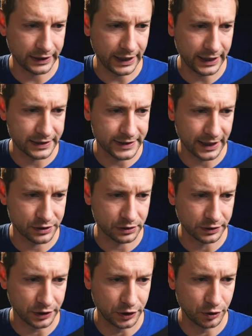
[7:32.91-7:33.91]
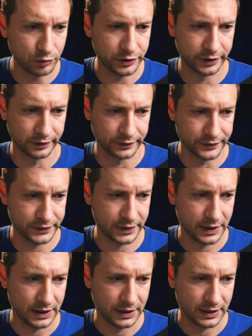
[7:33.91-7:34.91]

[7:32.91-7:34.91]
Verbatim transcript: get is actually utils.